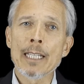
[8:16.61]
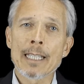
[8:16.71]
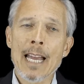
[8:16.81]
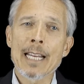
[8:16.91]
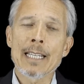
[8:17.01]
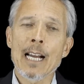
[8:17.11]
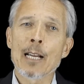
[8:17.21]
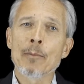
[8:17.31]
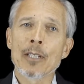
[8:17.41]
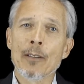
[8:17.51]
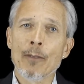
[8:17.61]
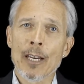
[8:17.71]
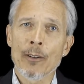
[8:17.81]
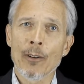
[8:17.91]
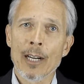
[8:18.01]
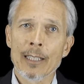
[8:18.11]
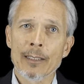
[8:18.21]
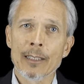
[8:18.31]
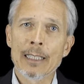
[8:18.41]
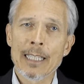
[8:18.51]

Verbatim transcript: to 10 times the event horizon